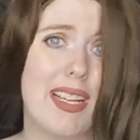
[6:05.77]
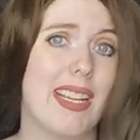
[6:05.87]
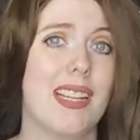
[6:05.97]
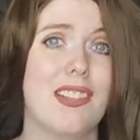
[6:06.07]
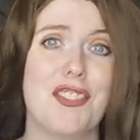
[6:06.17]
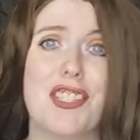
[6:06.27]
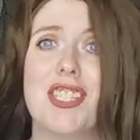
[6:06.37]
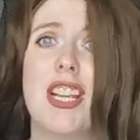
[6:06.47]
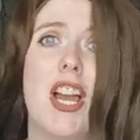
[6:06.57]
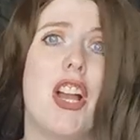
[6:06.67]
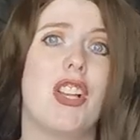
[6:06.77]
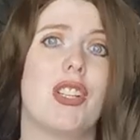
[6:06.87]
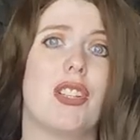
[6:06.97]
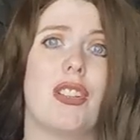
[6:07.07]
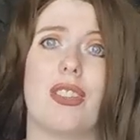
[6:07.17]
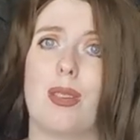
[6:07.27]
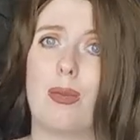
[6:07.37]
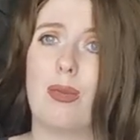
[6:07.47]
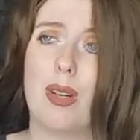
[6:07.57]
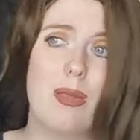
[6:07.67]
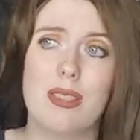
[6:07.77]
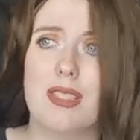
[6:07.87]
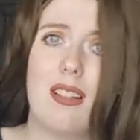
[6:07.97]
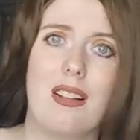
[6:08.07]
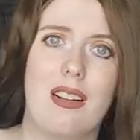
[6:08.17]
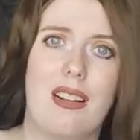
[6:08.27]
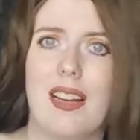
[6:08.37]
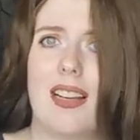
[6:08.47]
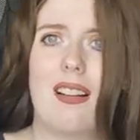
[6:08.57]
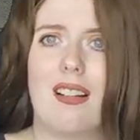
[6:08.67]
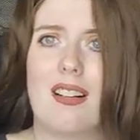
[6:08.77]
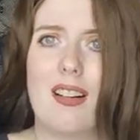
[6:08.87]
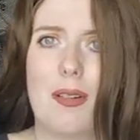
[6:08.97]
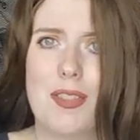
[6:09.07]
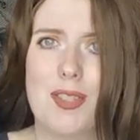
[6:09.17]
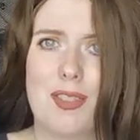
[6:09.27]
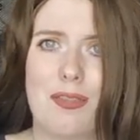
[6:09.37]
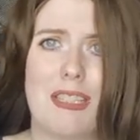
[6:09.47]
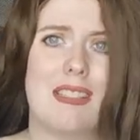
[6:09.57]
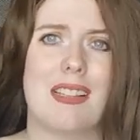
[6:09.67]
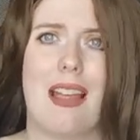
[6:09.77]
You can't just throw a star at our surface